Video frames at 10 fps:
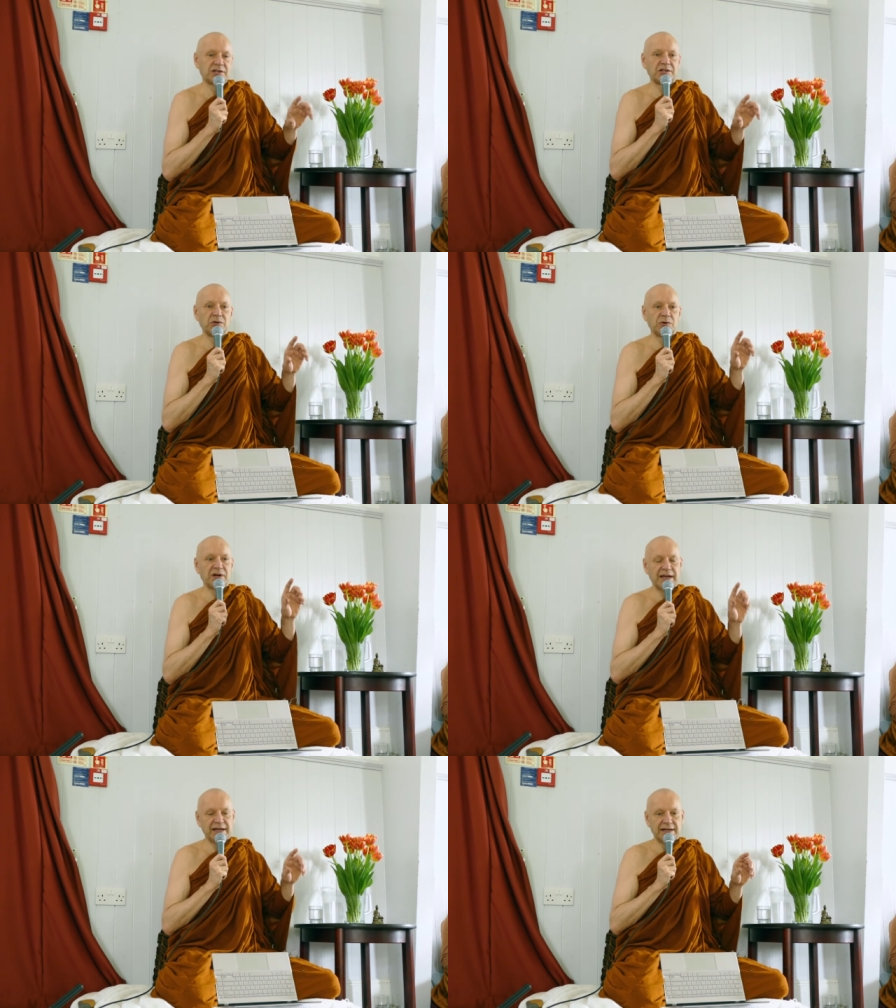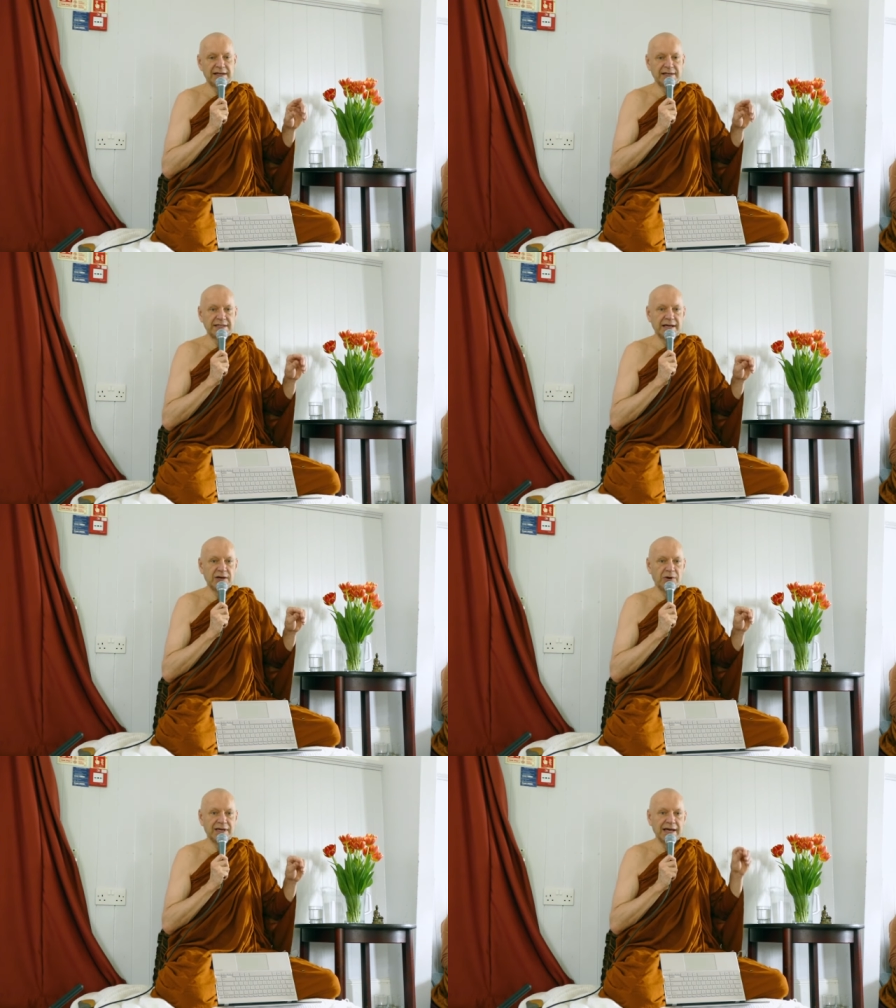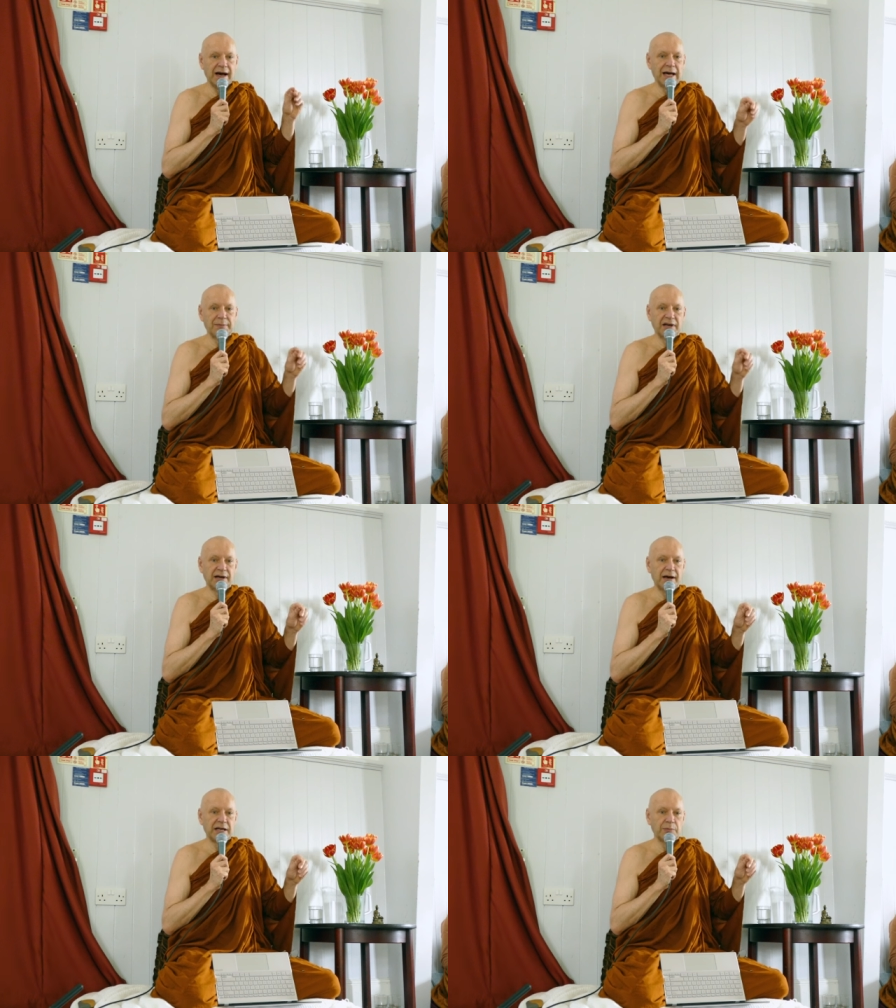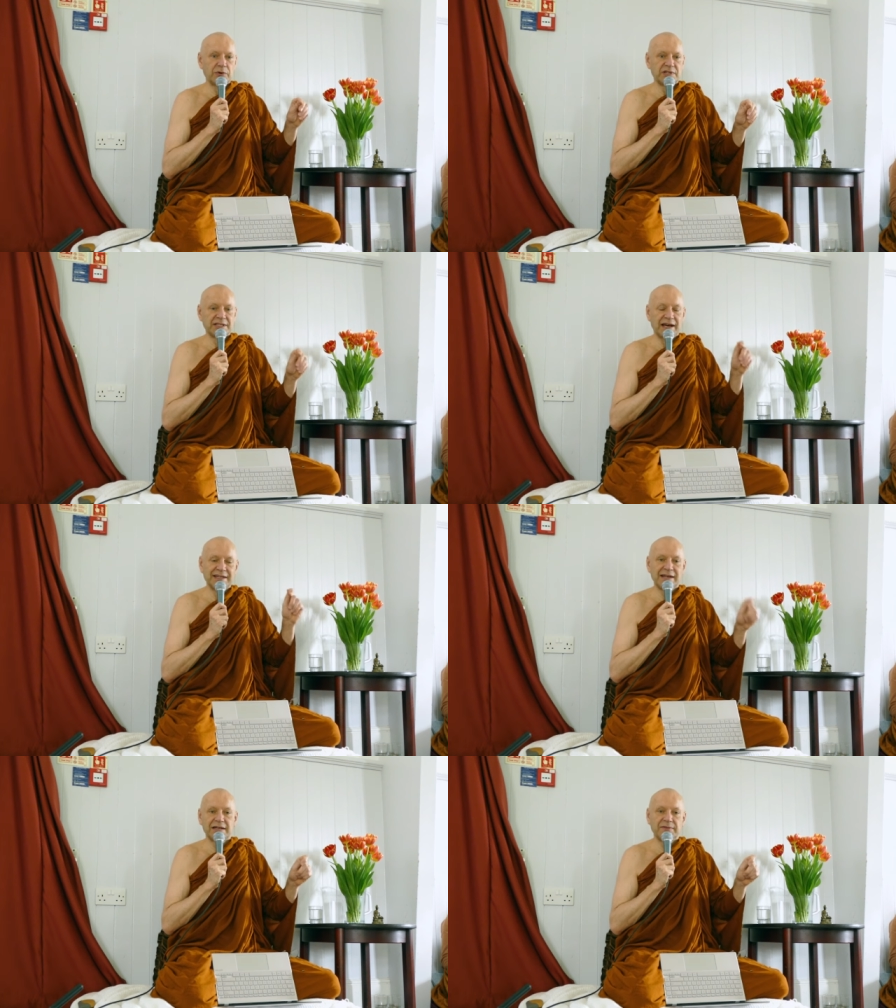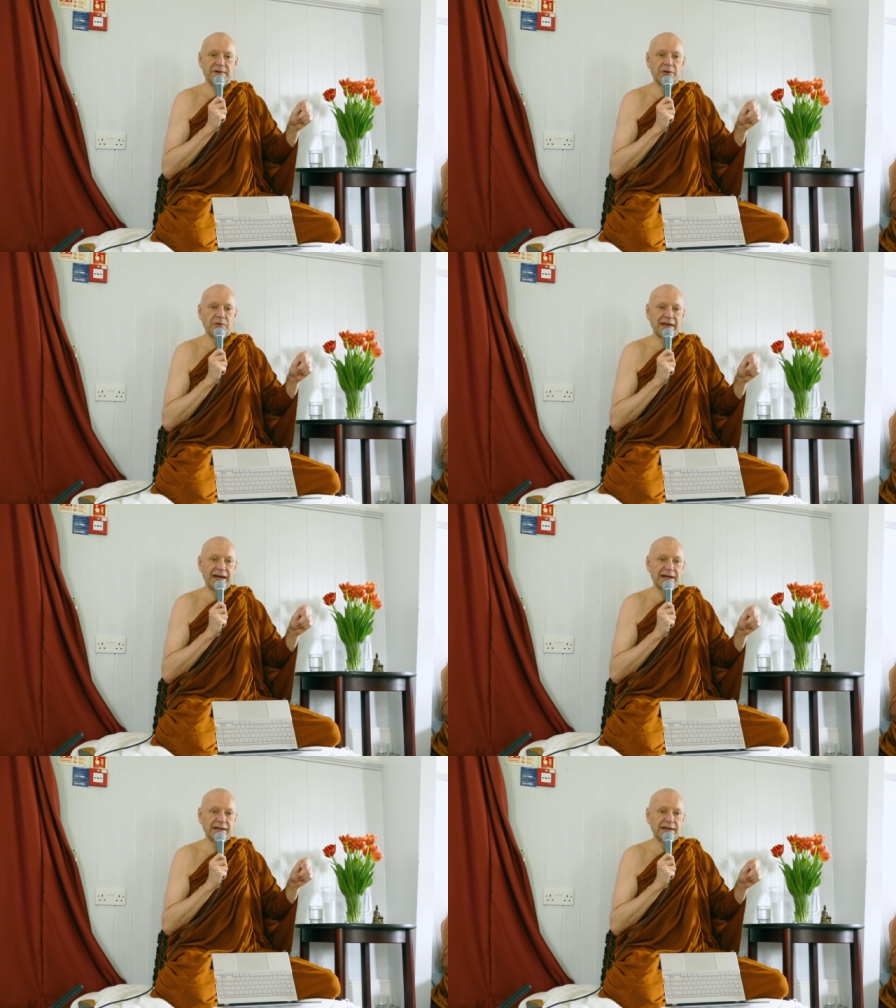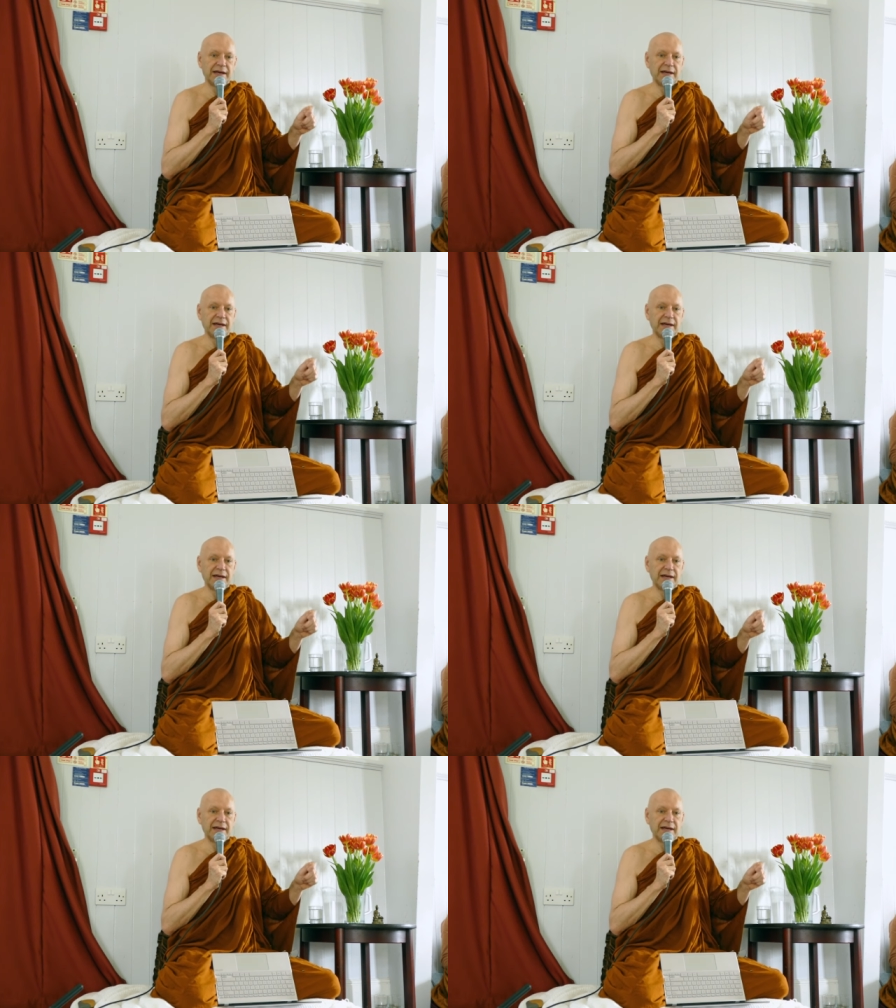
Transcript: to kindness, yeah, okay, I'm a kind person, identify with that uh,